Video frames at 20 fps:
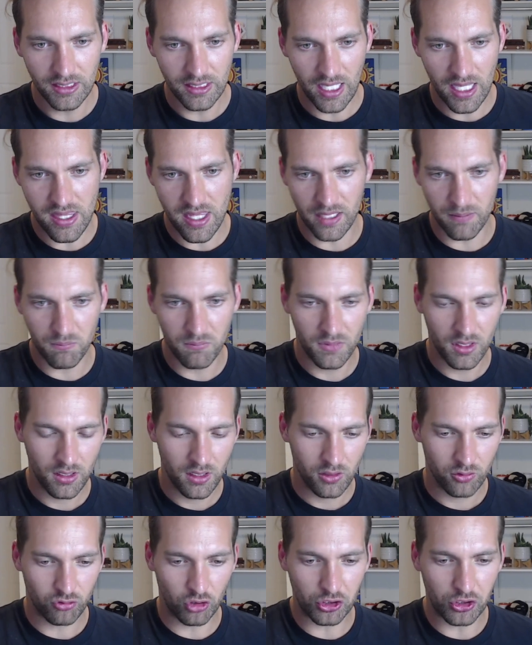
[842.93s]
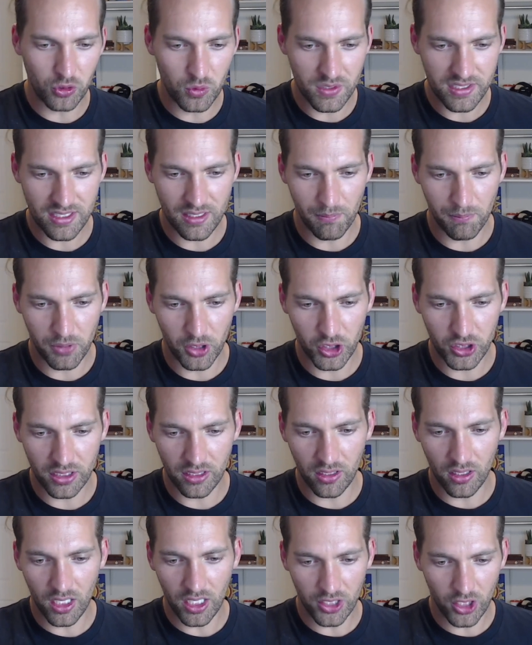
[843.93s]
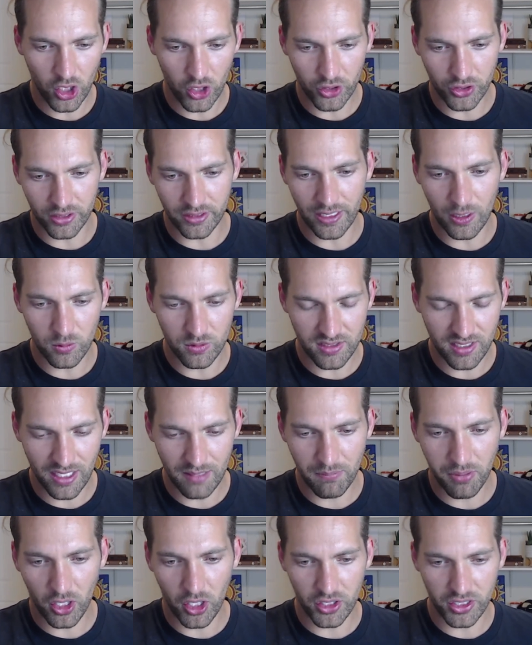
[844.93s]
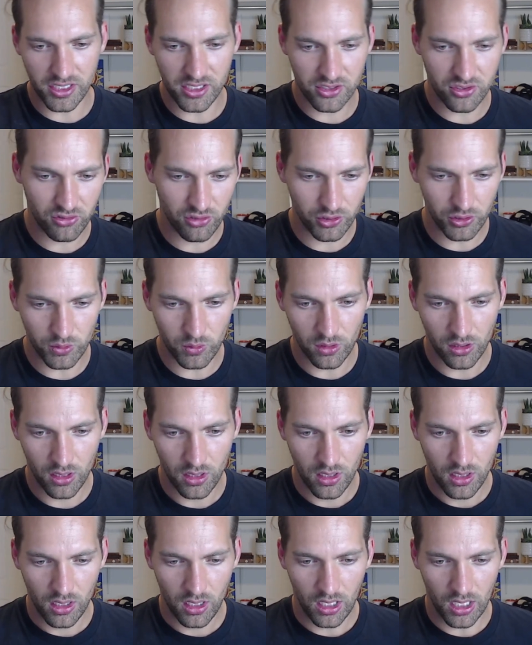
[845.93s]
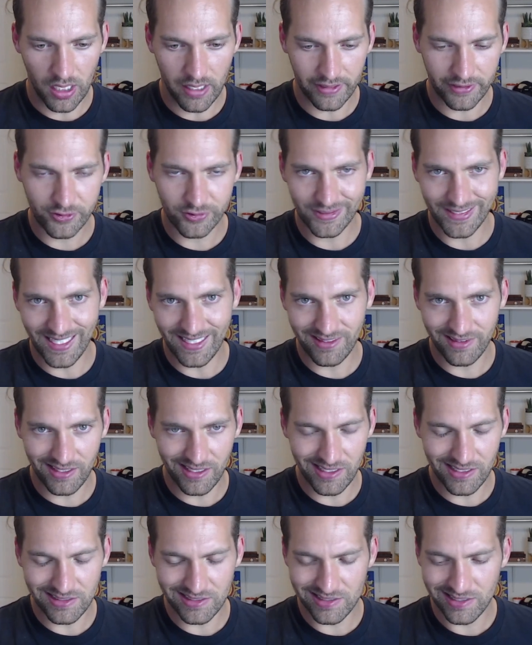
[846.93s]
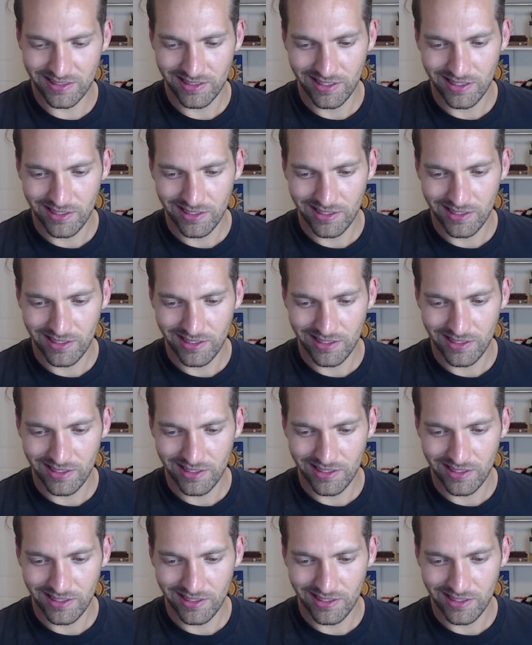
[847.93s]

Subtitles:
and then reduce the burden on other outside parties to create these